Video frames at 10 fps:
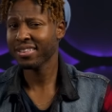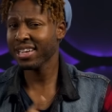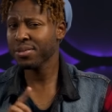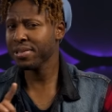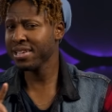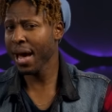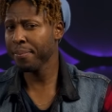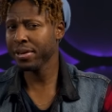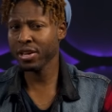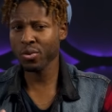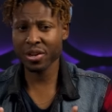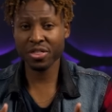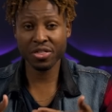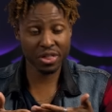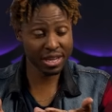That's what's happening
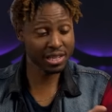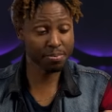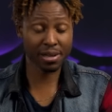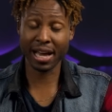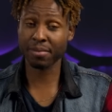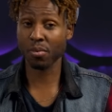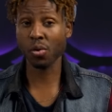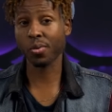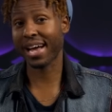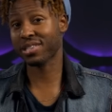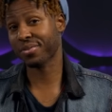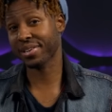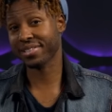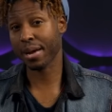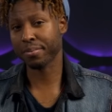with these blind mole rats, for
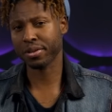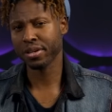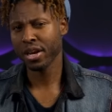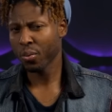example,